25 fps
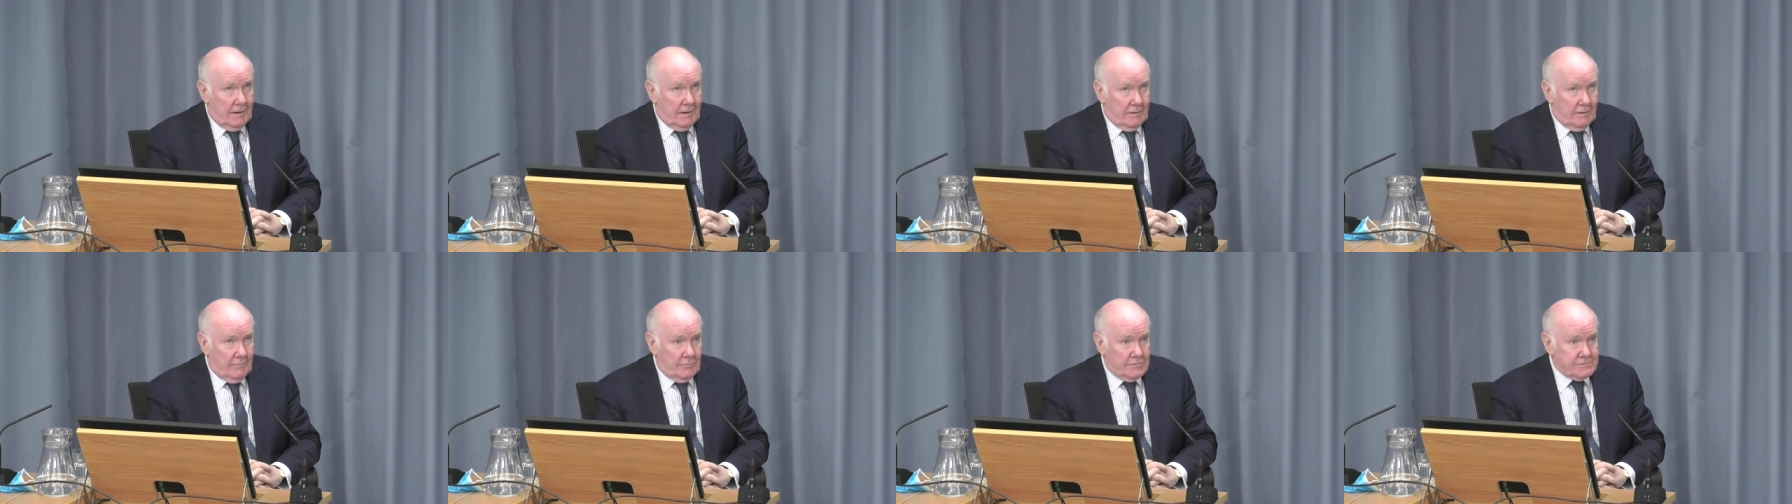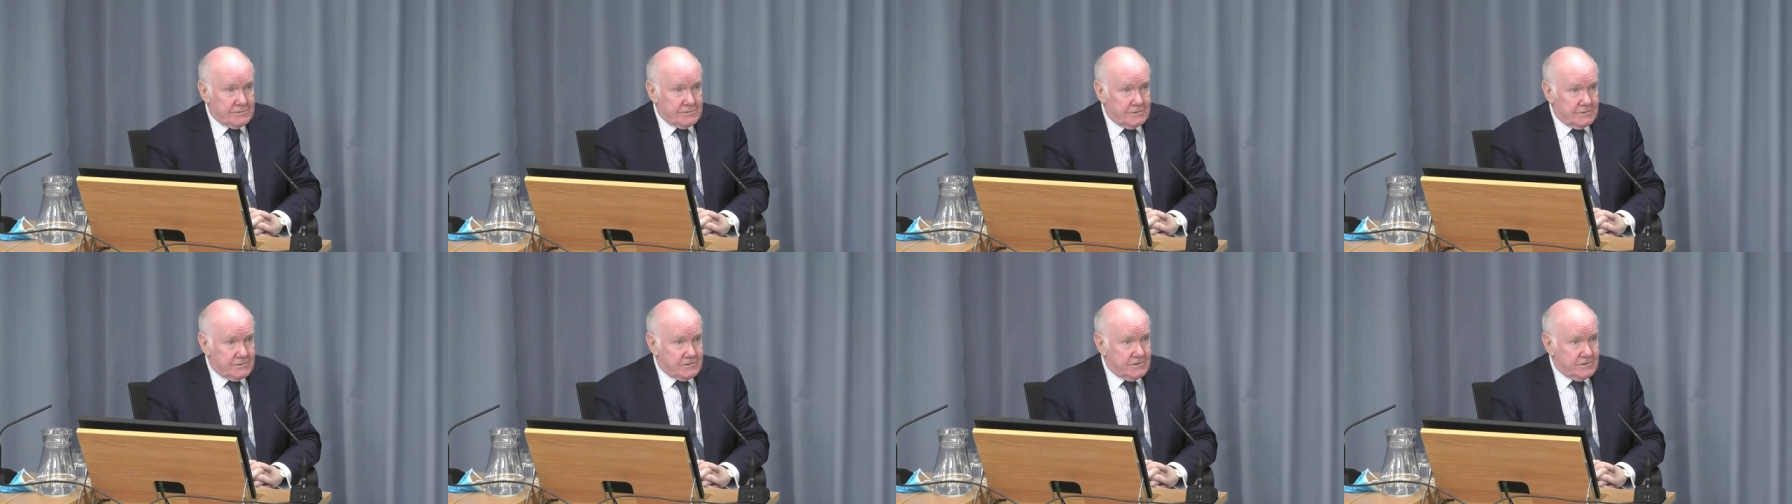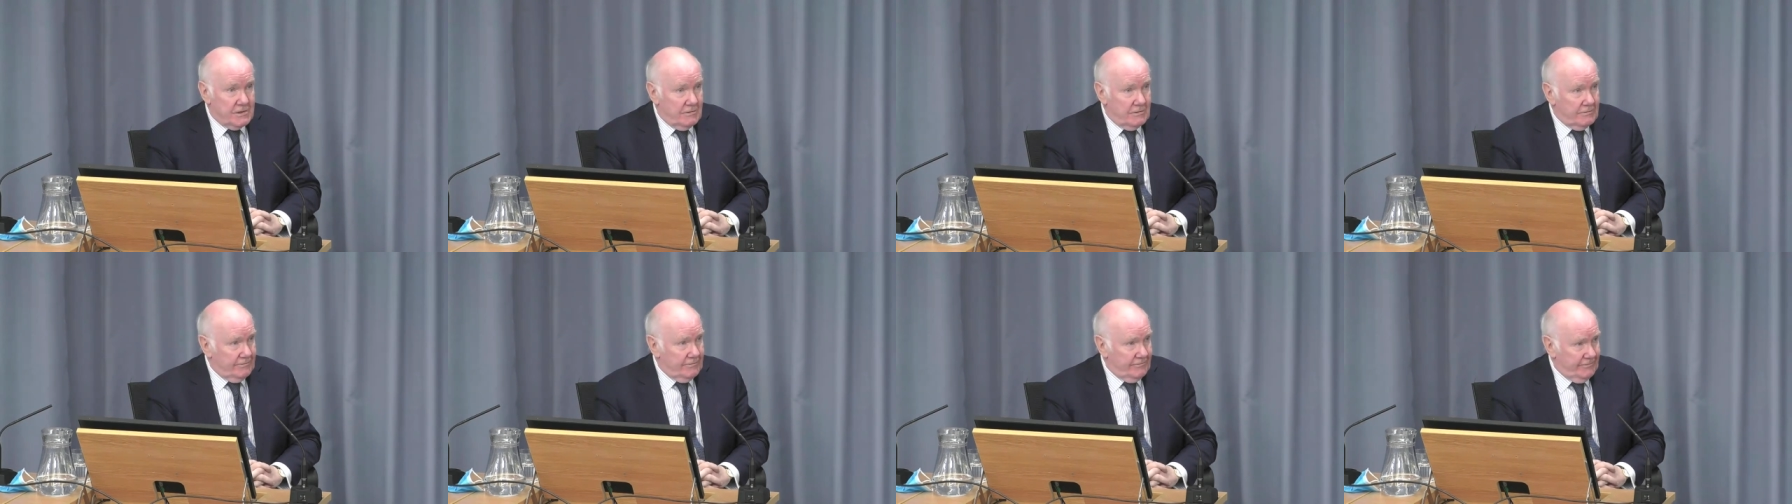it was a
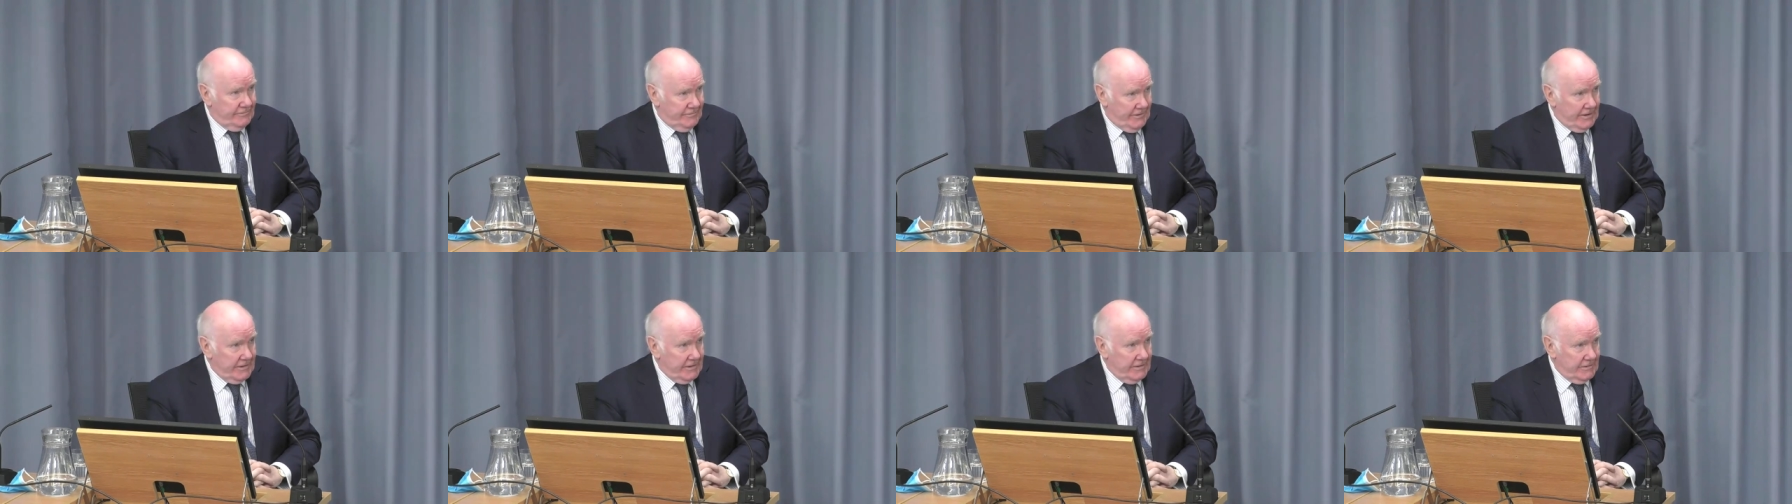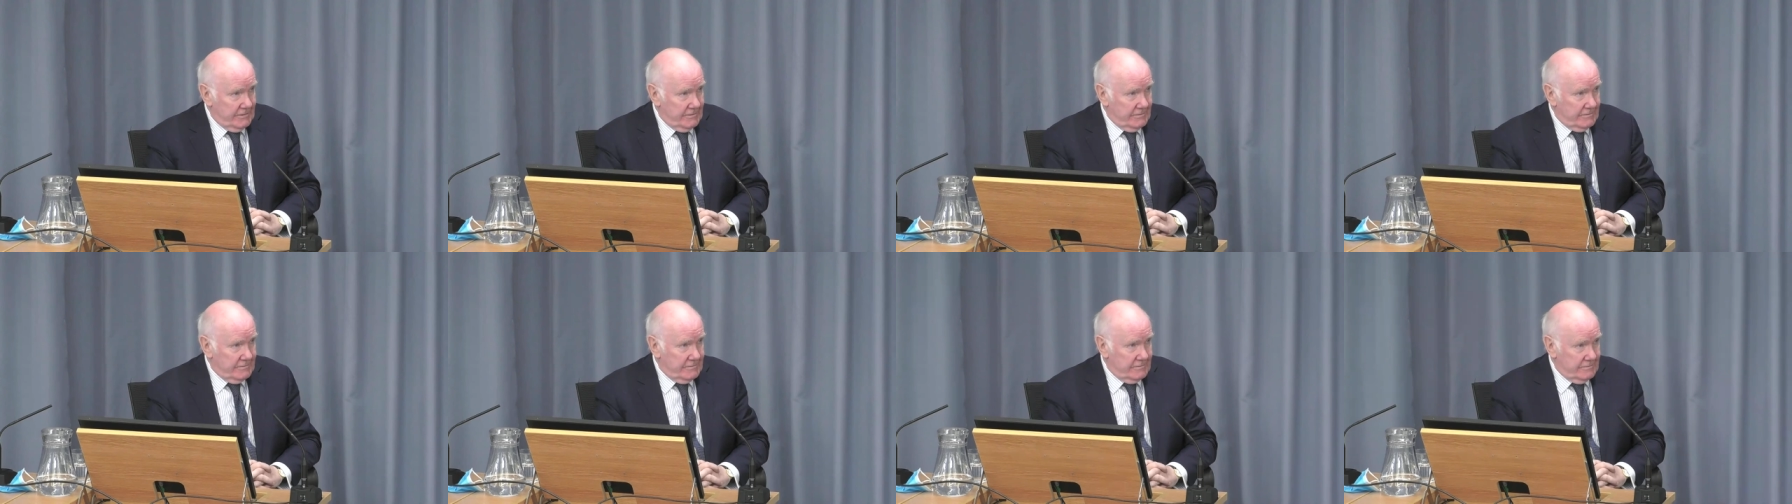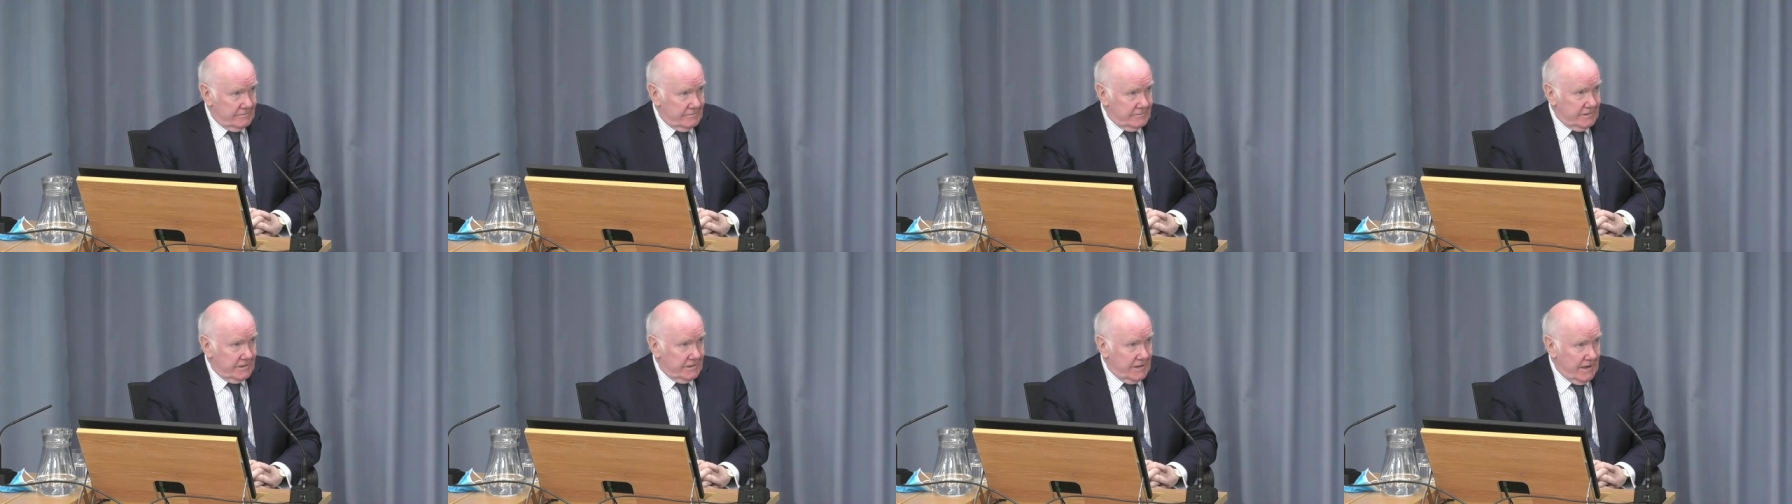tough fight
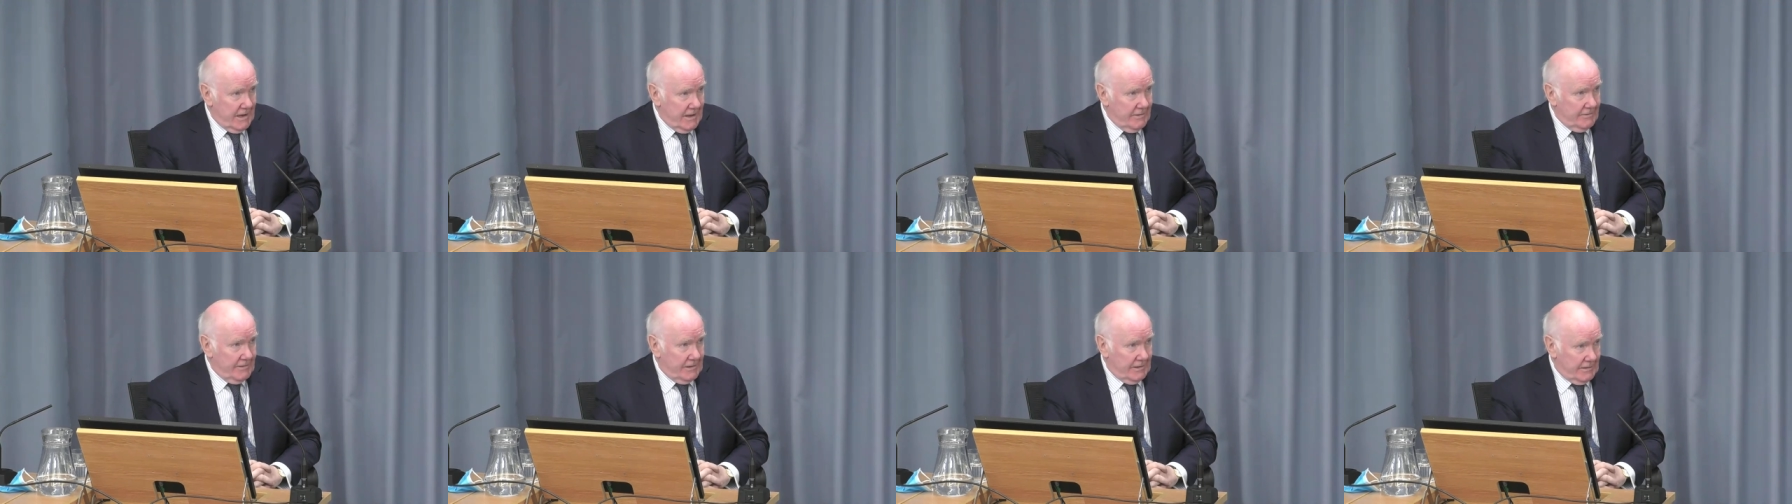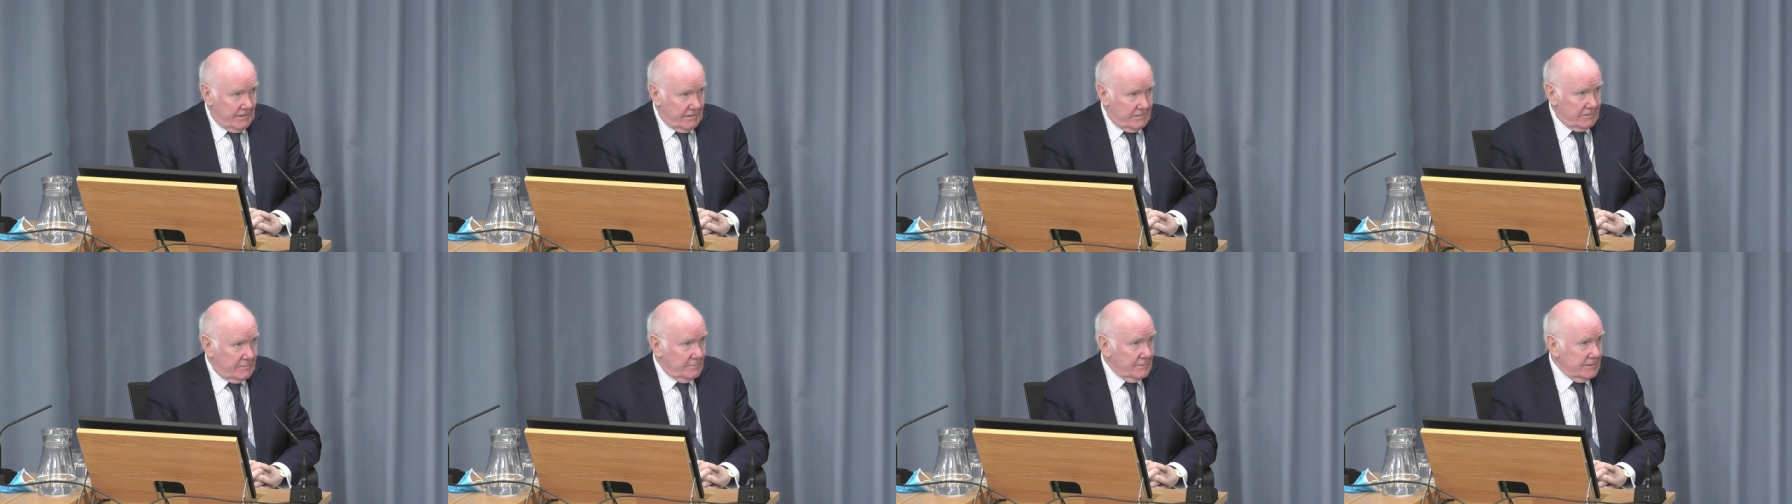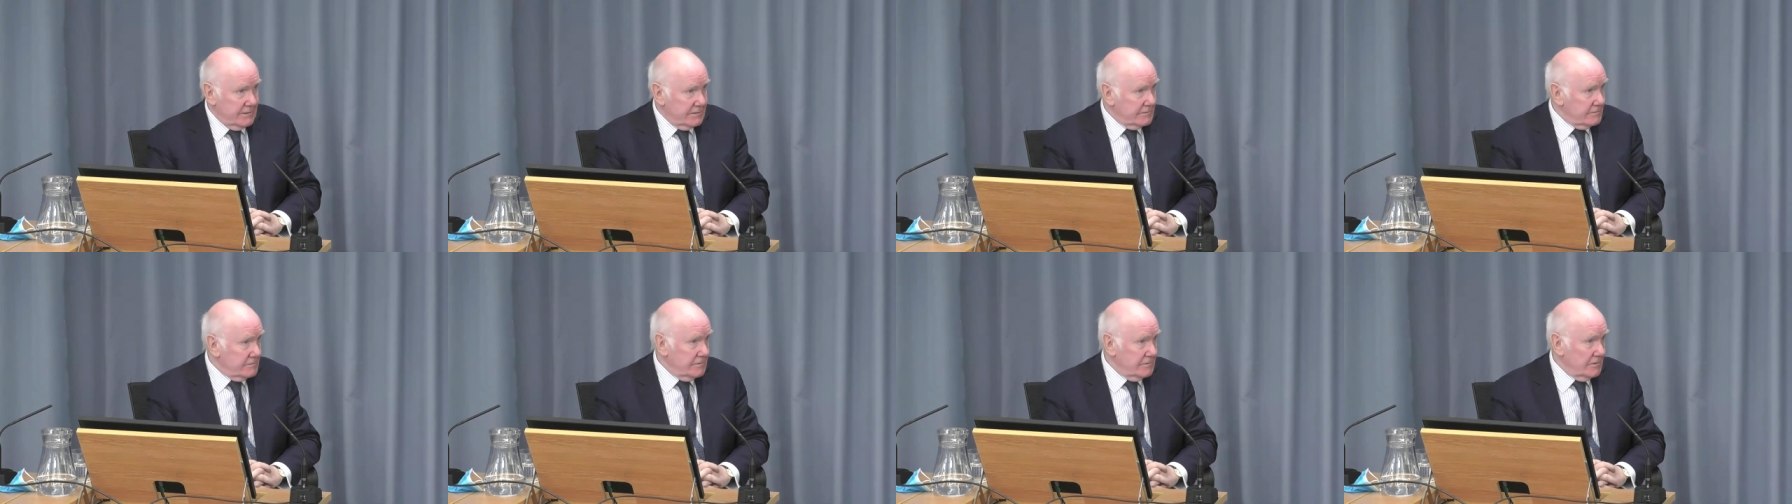to get there. I
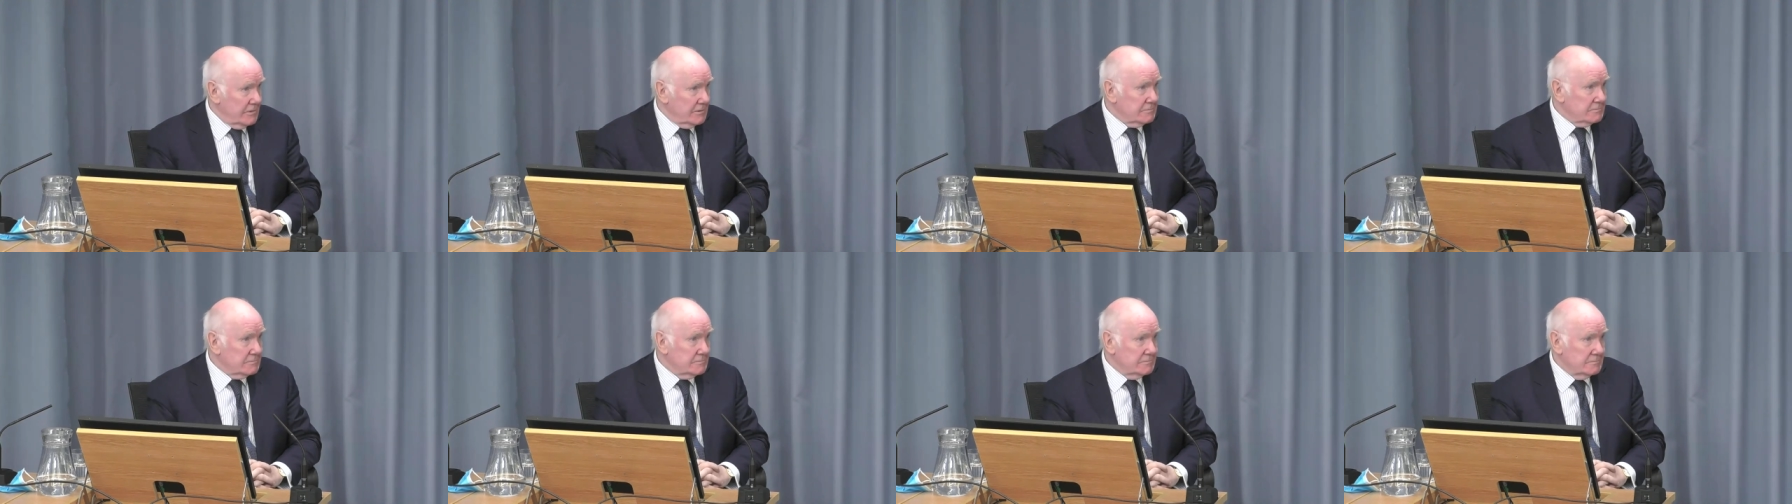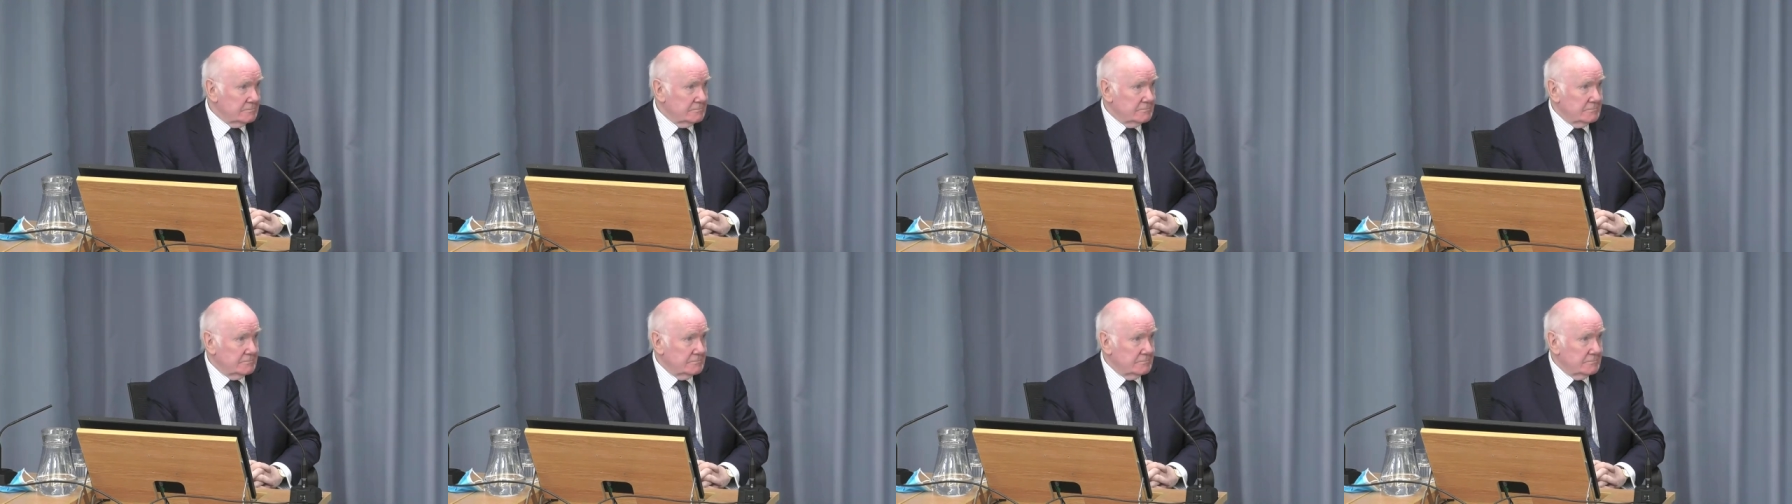mean, not